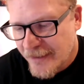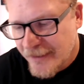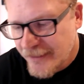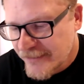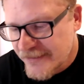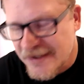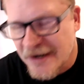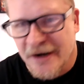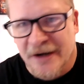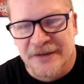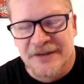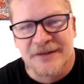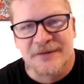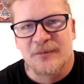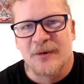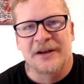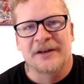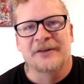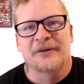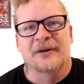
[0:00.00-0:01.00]
Sorry, I just
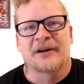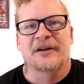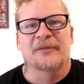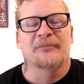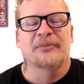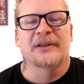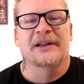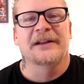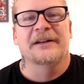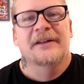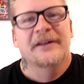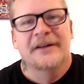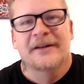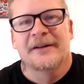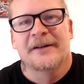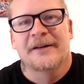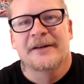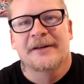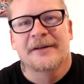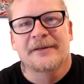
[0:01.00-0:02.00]
went into a complete
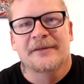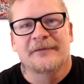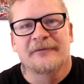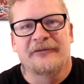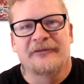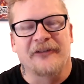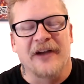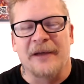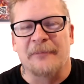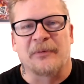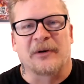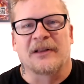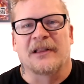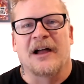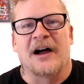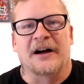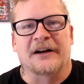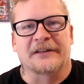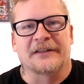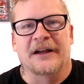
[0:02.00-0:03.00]
vapor
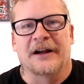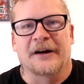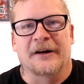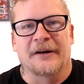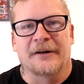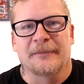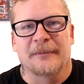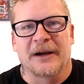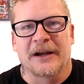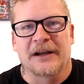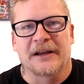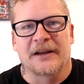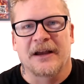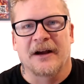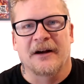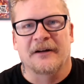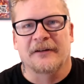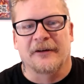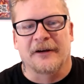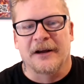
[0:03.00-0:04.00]
lock there on my
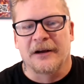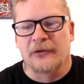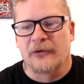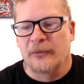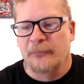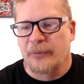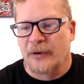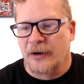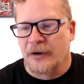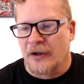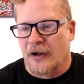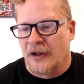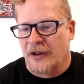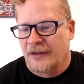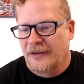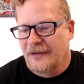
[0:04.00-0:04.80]
character, Ingrid Bernal.